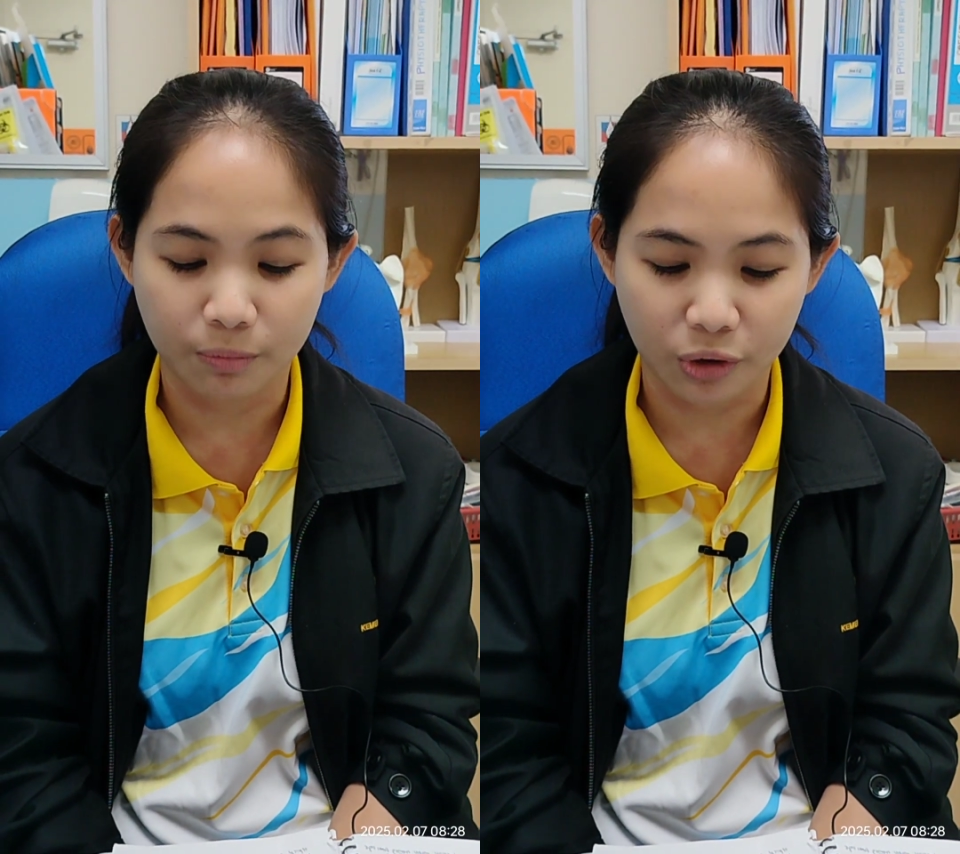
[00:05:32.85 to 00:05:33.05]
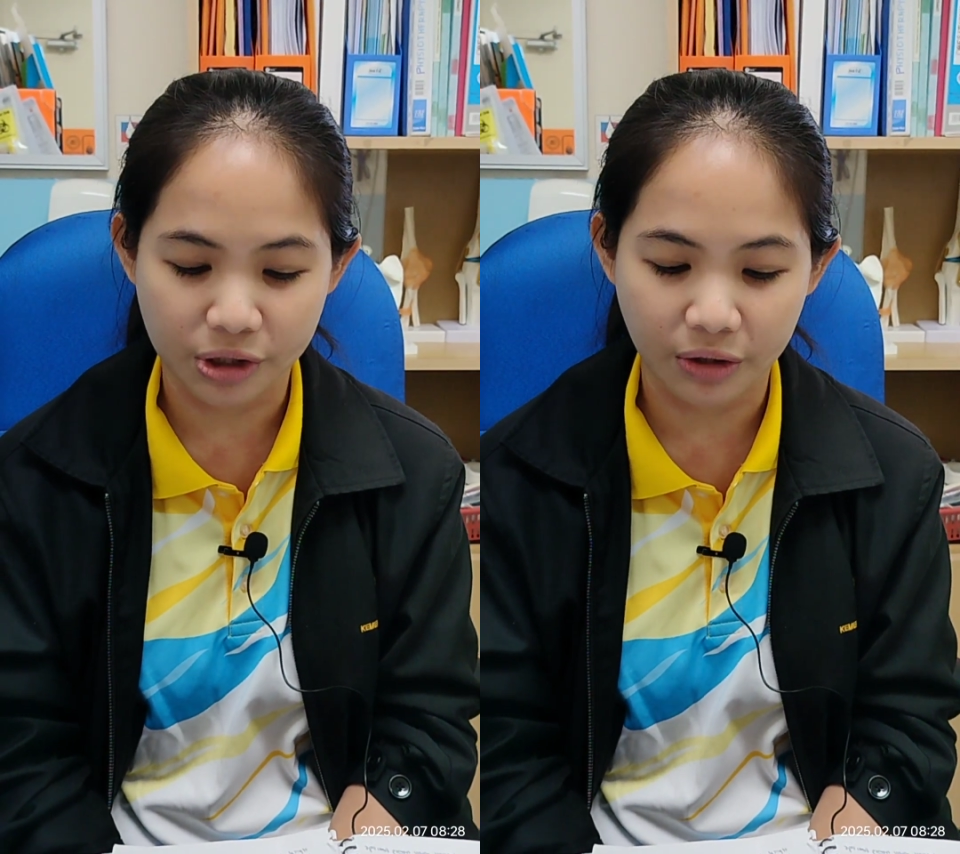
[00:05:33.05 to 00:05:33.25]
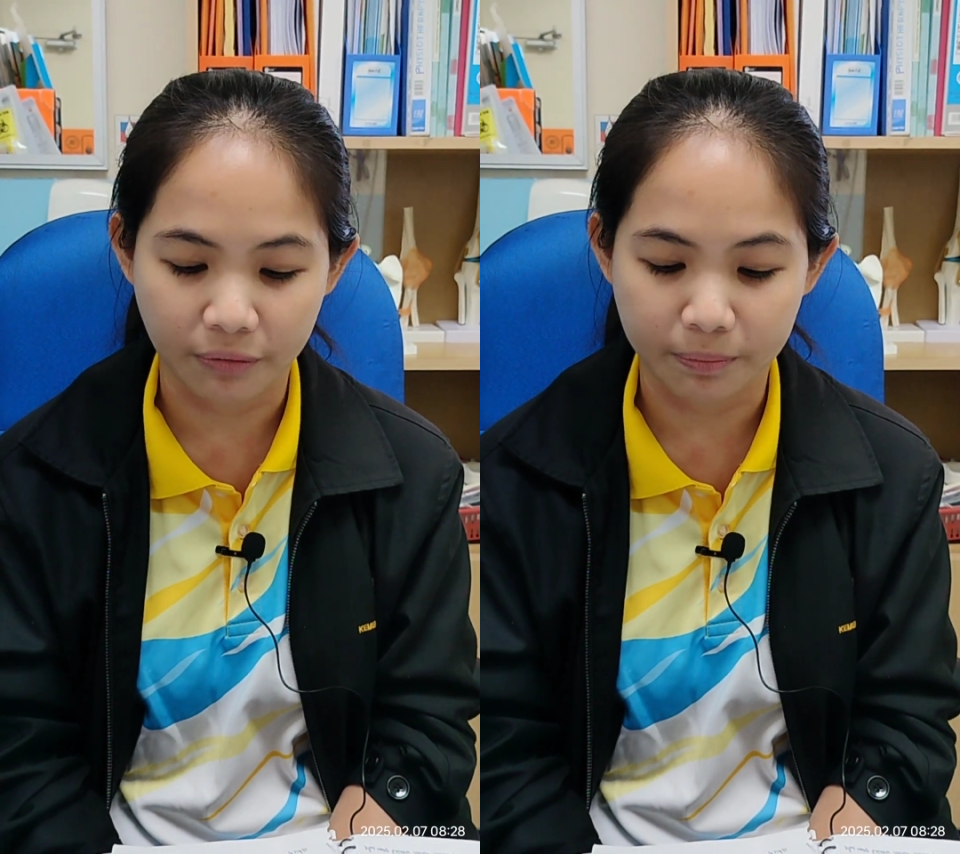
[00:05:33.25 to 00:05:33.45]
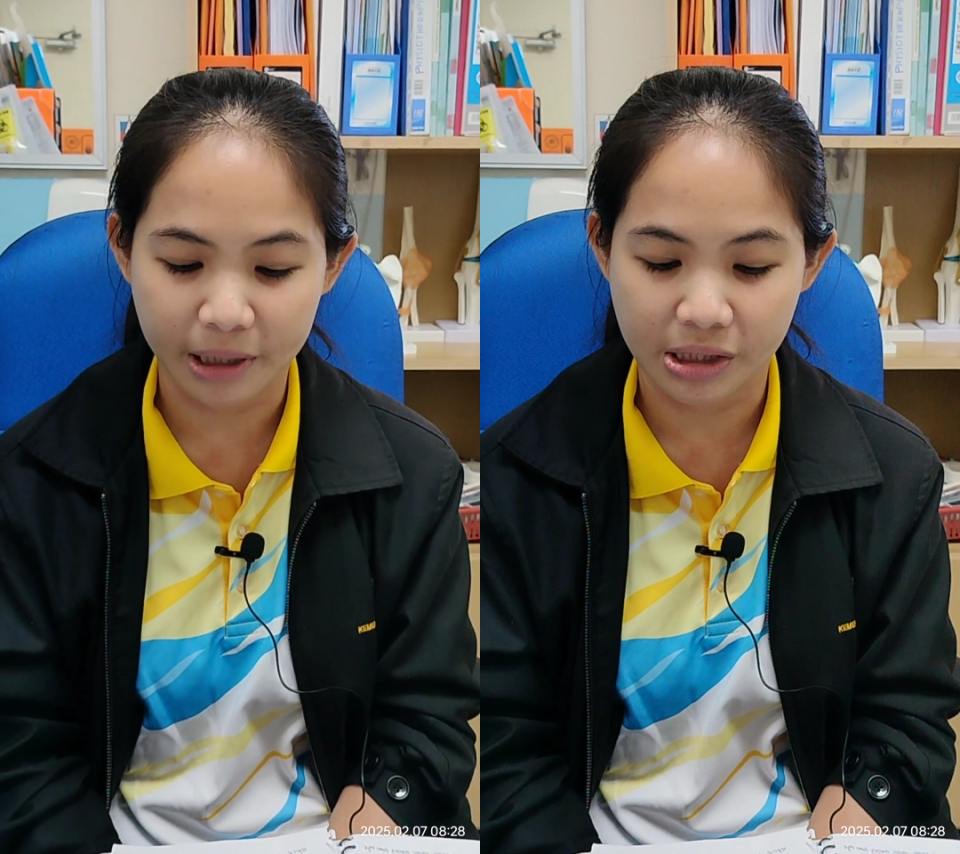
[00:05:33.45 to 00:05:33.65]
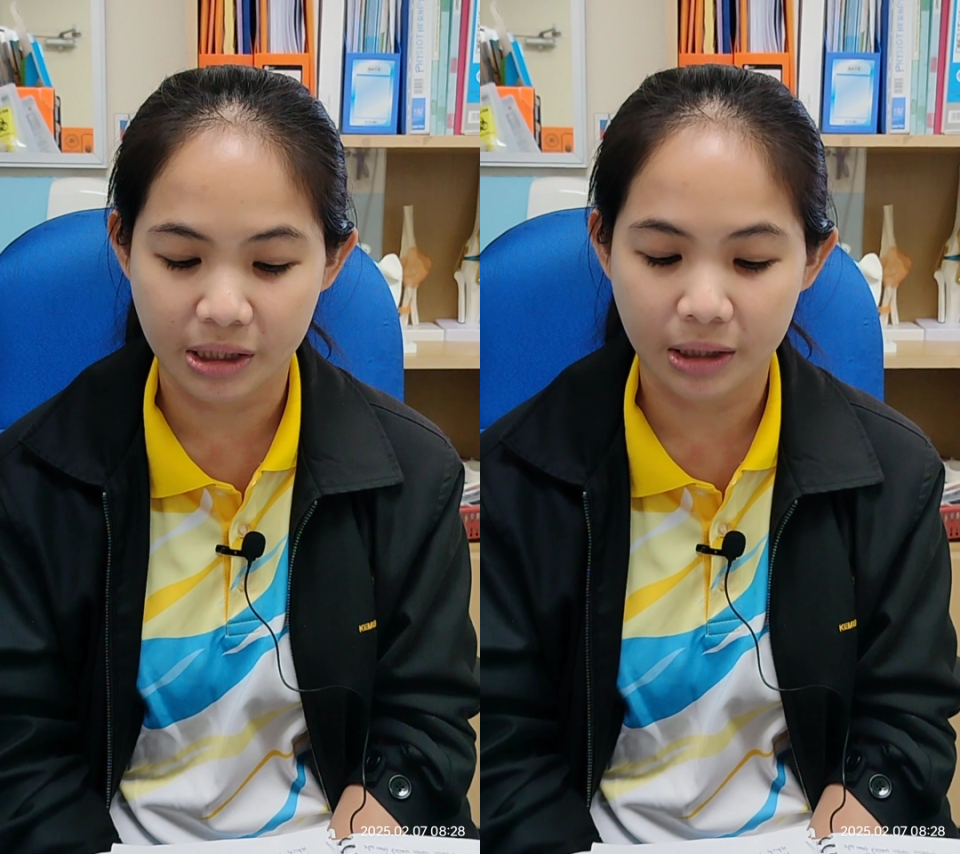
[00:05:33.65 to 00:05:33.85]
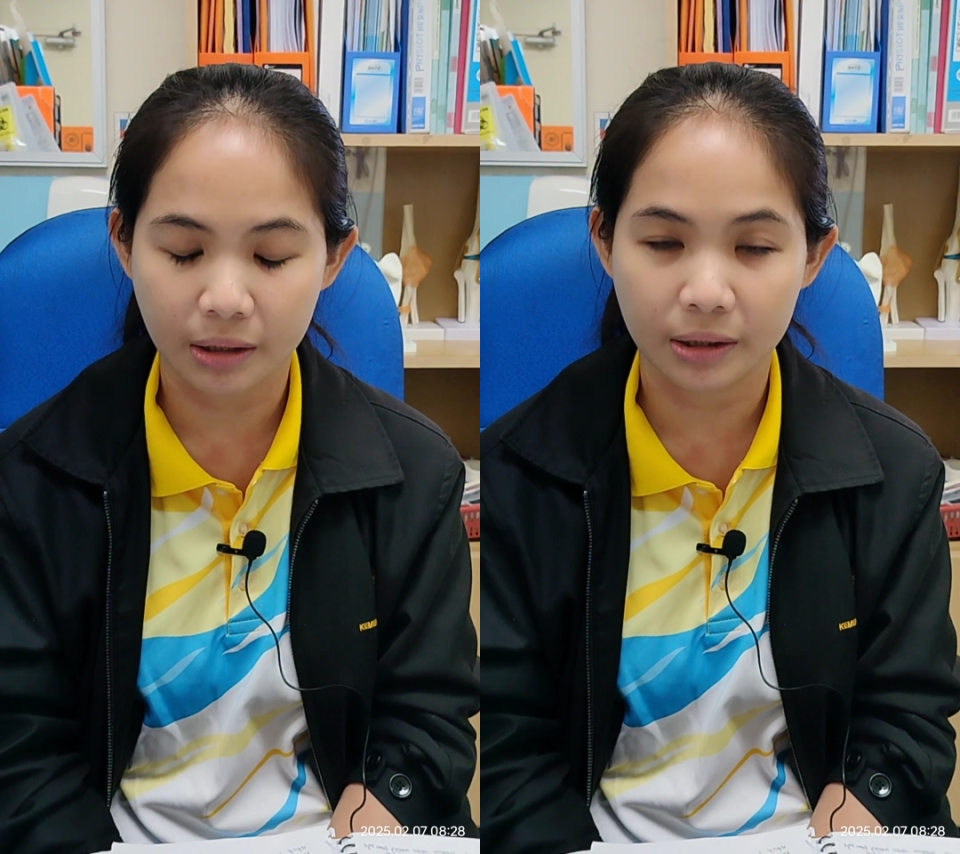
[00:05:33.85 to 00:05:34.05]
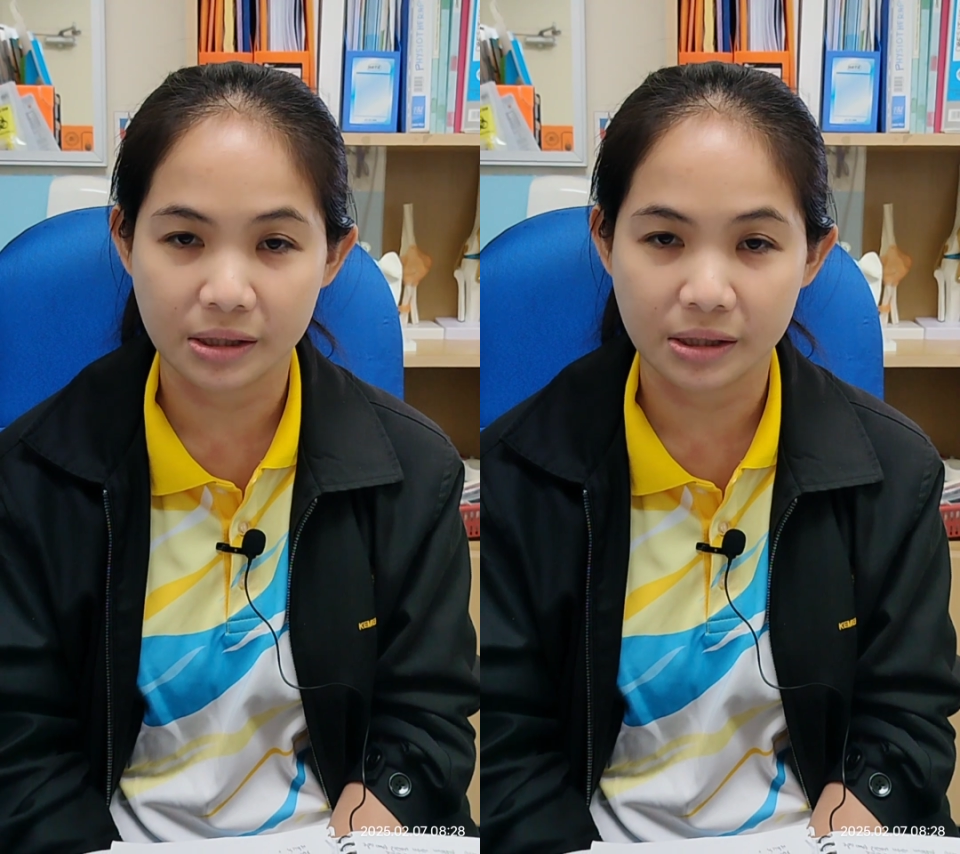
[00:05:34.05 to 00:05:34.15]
motion of patient,